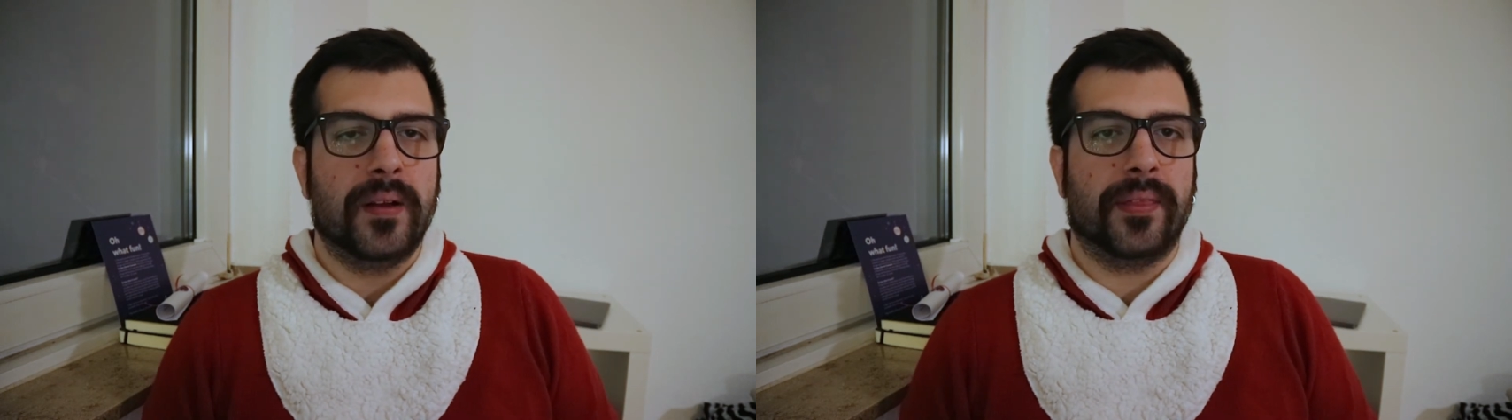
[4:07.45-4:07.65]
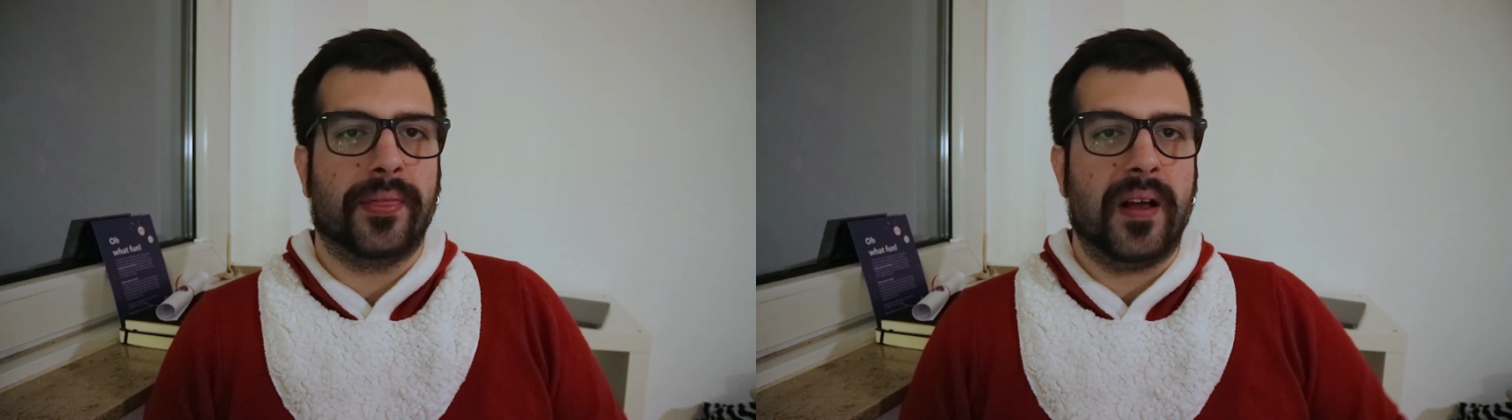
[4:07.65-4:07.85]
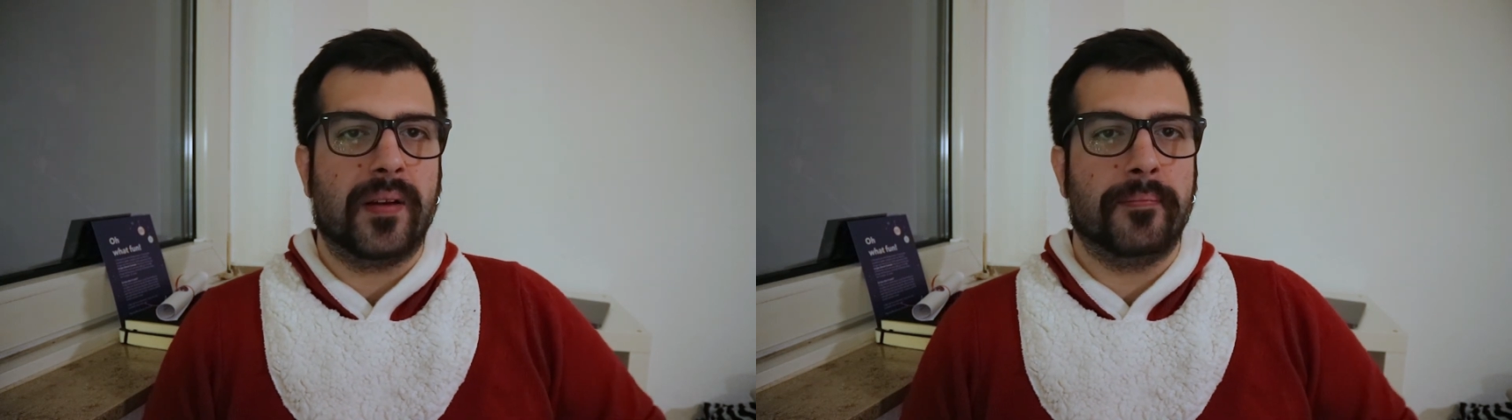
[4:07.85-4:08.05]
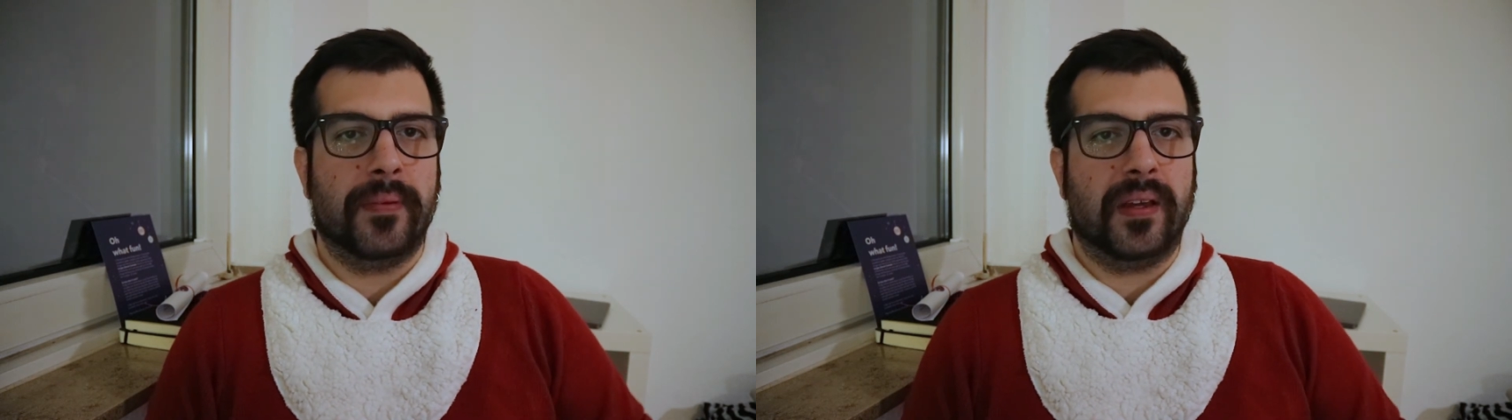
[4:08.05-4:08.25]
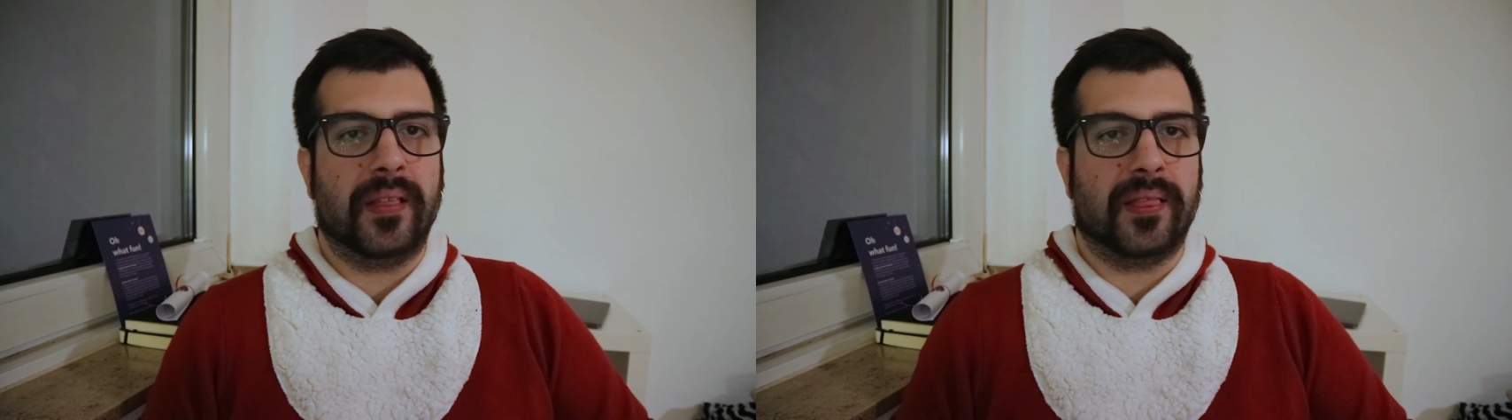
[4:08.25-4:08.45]
than
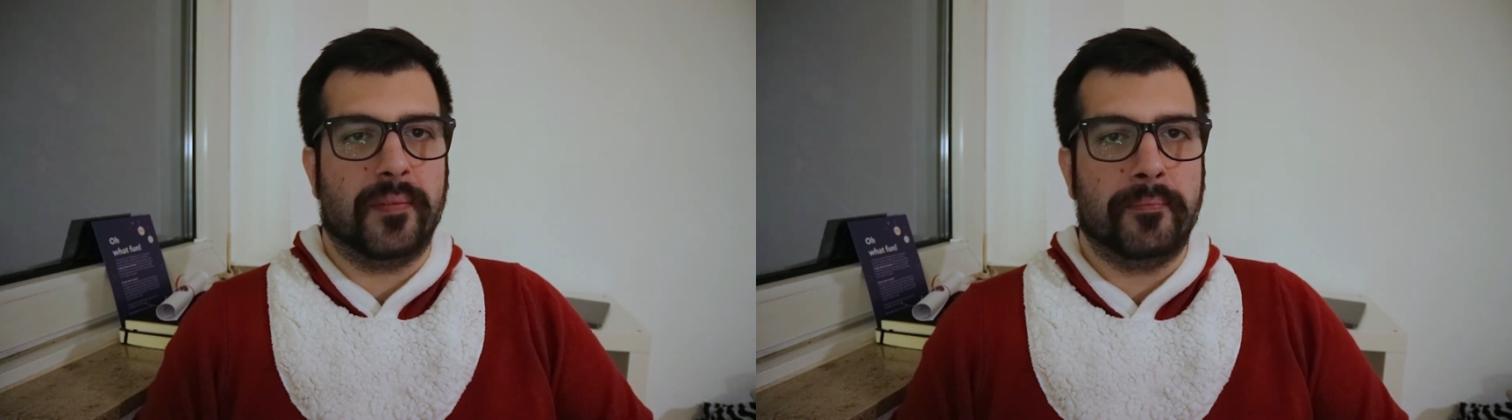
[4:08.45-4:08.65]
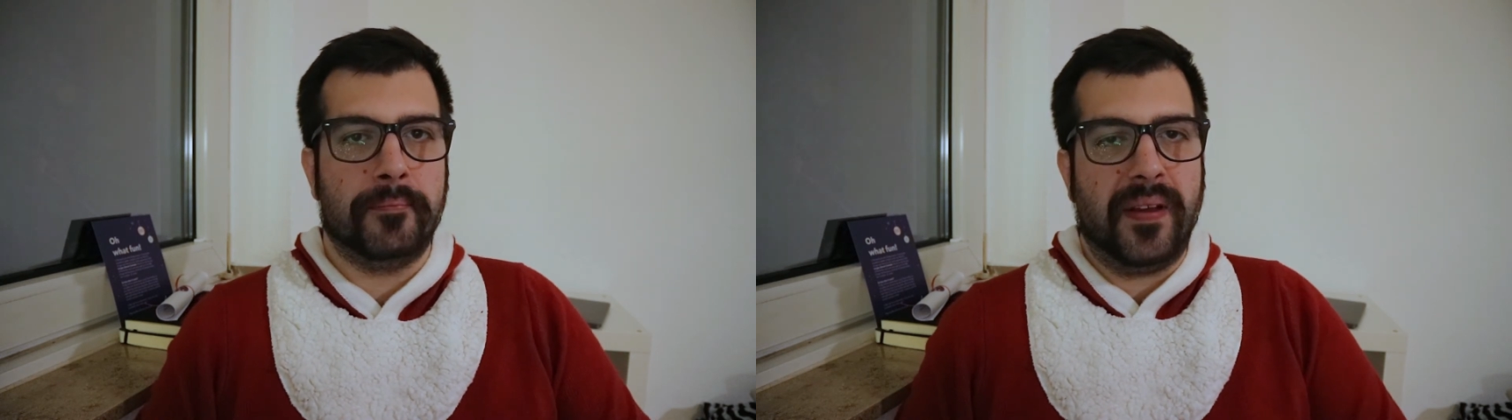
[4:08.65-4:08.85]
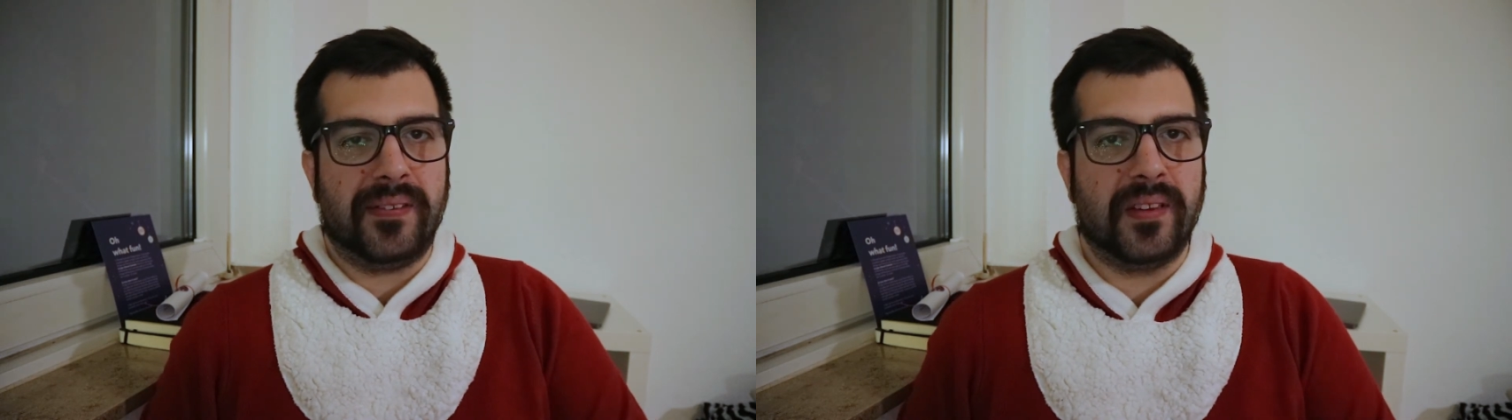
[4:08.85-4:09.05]
be the best